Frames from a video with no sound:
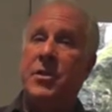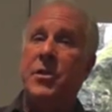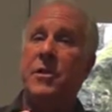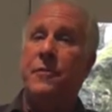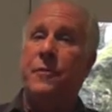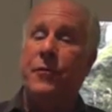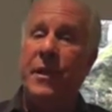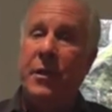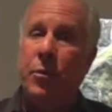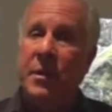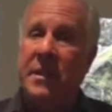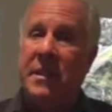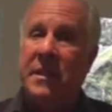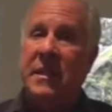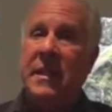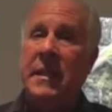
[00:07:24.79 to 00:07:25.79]
So your
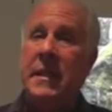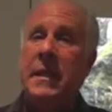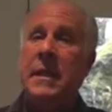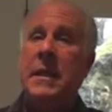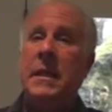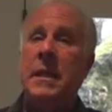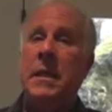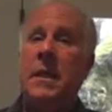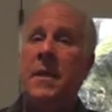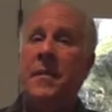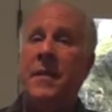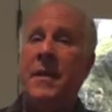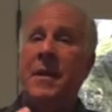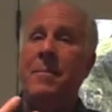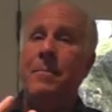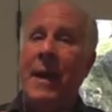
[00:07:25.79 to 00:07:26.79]
frequency,
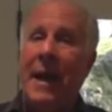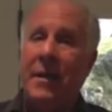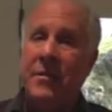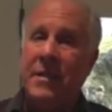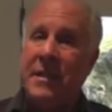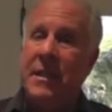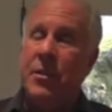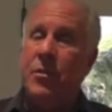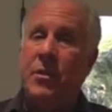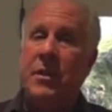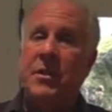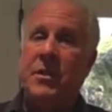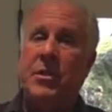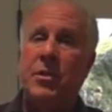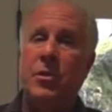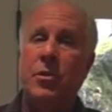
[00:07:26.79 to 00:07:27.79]
the amounts that you
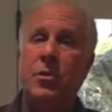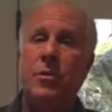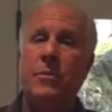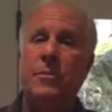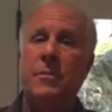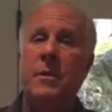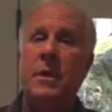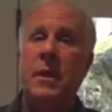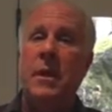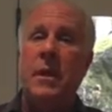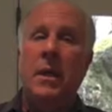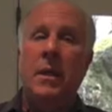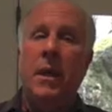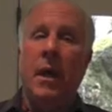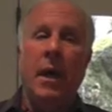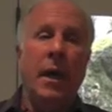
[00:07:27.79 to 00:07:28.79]
consumed,
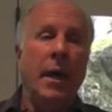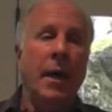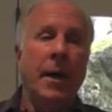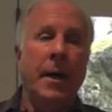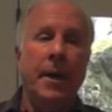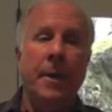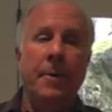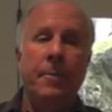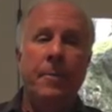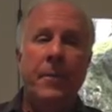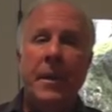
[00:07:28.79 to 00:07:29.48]
just